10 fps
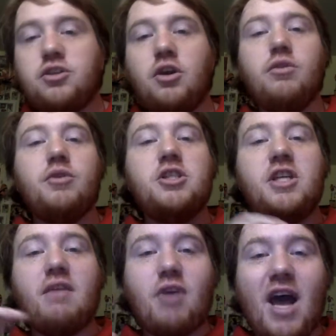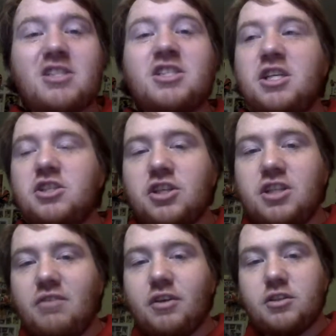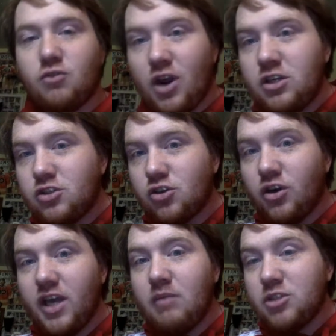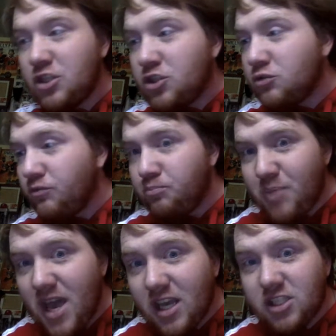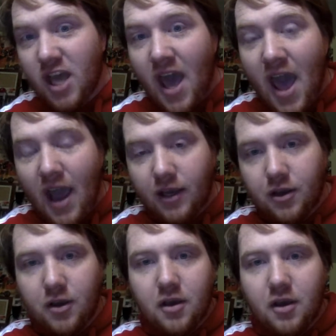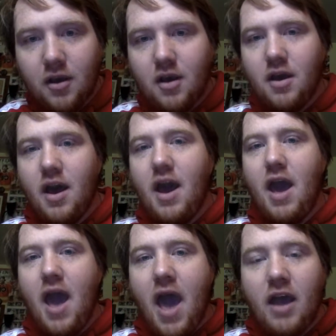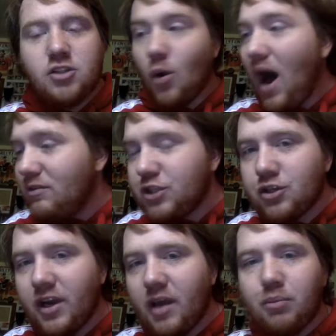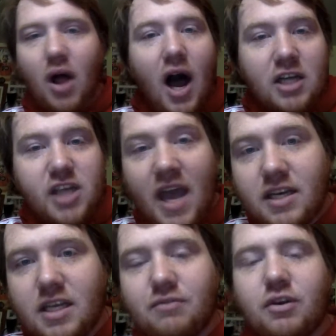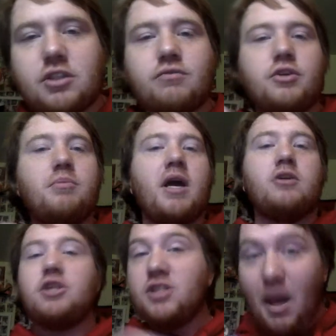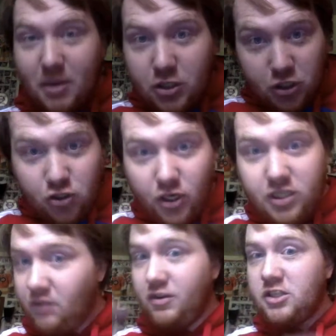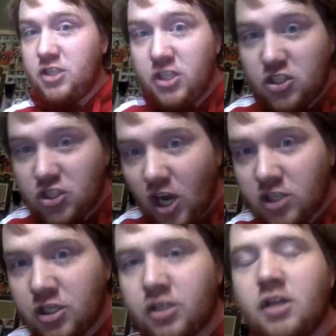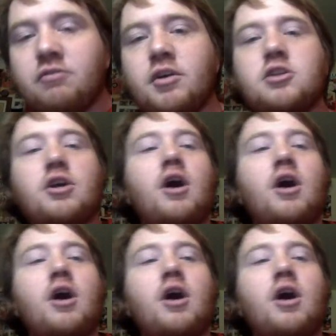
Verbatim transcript: The only reason he ever has decent defensive grades in certain games is he's big as heck. And so obviously he's going to get blocks and defensive rebounds. It's not because he's good at defense. He sucks at defense.